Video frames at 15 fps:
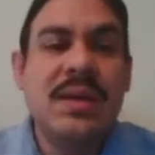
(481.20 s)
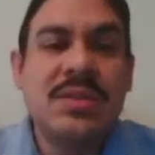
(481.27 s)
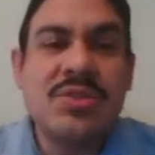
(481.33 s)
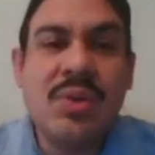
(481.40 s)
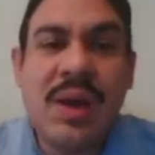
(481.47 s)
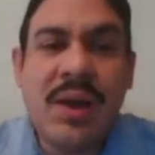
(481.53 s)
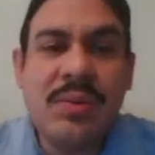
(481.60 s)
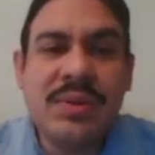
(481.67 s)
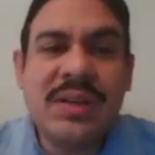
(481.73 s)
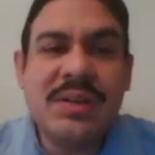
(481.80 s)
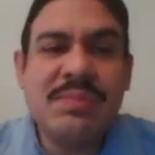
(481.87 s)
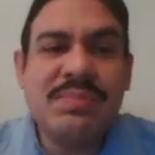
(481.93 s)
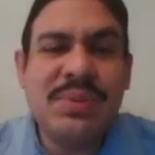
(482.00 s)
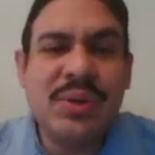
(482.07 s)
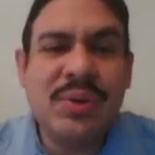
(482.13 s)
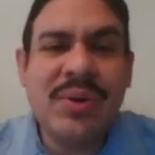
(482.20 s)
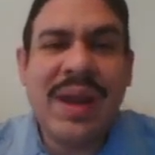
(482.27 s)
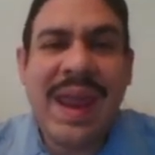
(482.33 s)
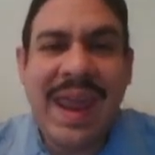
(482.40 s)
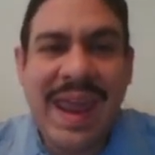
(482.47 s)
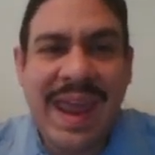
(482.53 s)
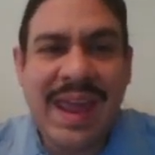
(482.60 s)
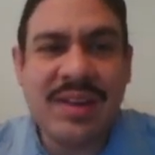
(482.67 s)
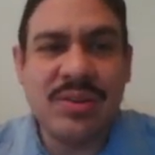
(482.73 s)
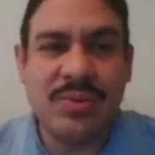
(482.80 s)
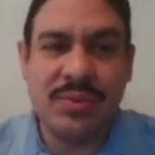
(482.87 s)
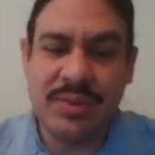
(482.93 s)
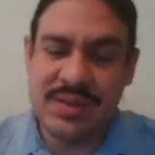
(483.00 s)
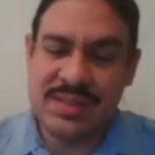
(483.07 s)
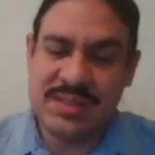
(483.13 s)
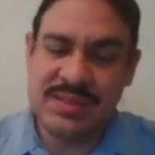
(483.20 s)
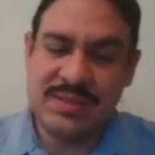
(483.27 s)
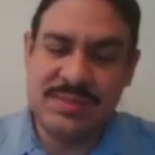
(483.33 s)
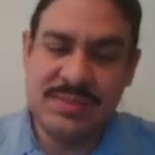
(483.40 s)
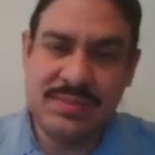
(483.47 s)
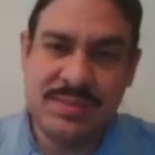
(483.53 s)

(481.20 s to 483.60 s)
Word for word: So how will the computer handle this?